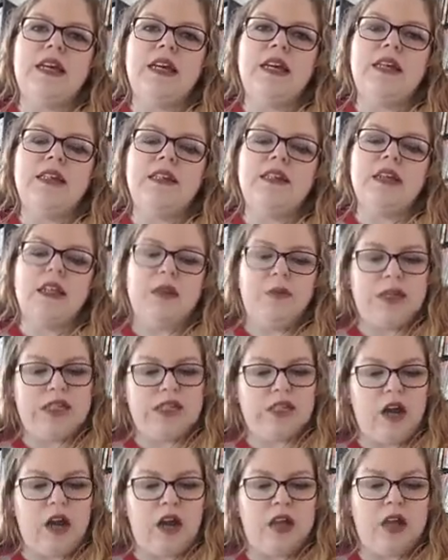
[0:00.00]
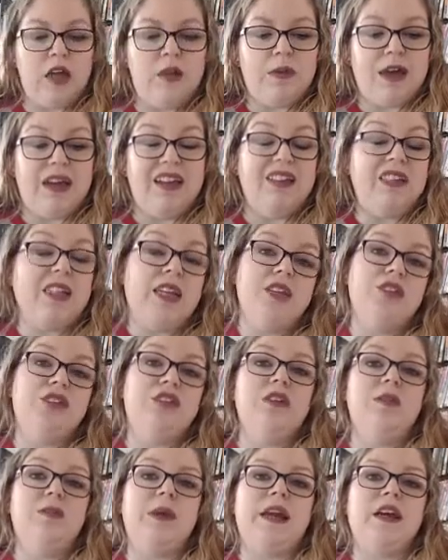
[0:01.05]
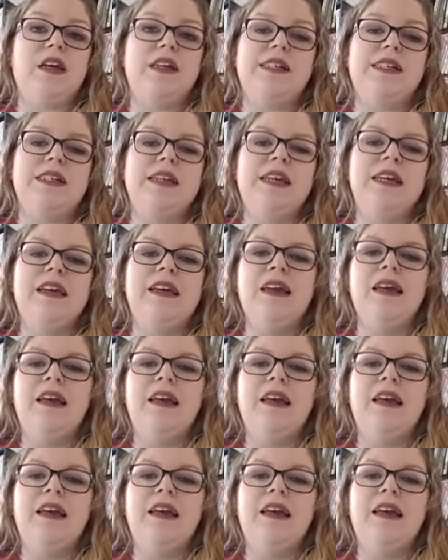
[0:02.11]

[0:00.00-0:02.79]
is going to be talking about intentional parenting,